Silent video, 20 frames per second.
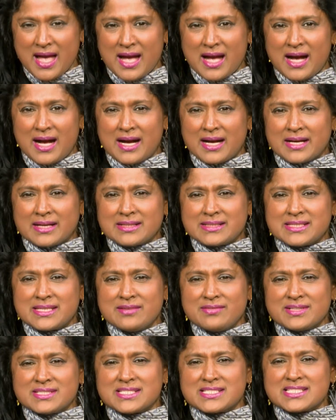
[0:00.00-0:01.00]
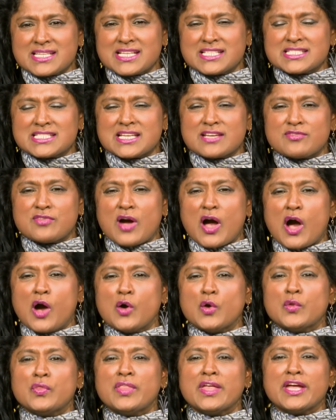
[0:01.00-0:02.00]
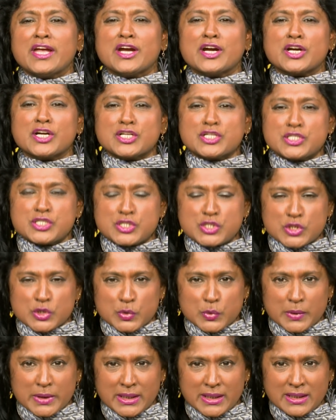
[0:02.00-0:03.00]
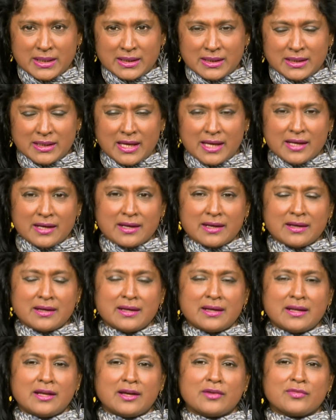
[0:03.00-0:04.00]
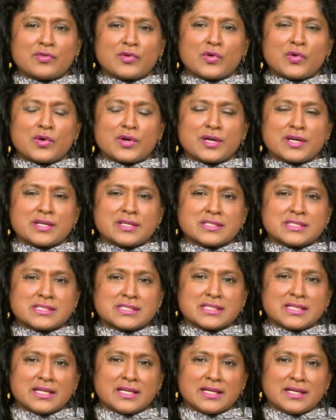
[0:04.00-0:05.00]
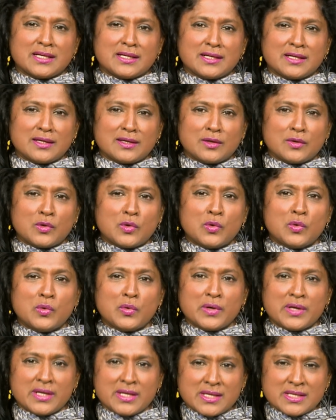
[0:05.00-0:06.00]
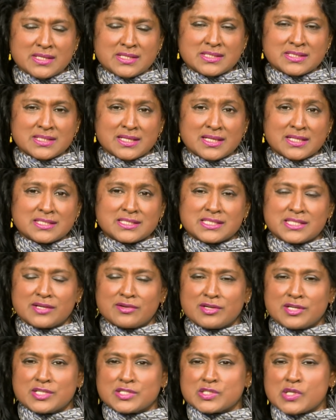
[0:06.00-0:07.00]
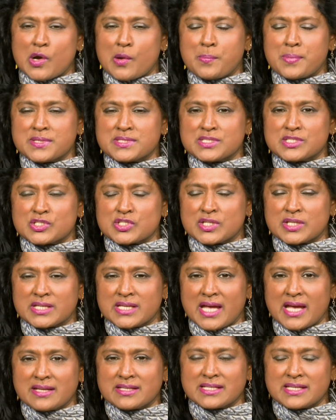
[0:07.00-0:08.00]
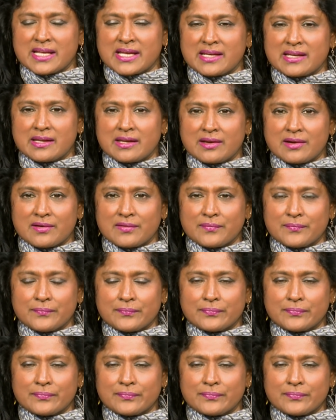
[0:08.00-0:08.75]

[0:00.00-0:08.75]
Uh, give us a sense of how they are doing, and of course, uh, who is a serious opposition opposition candidate here?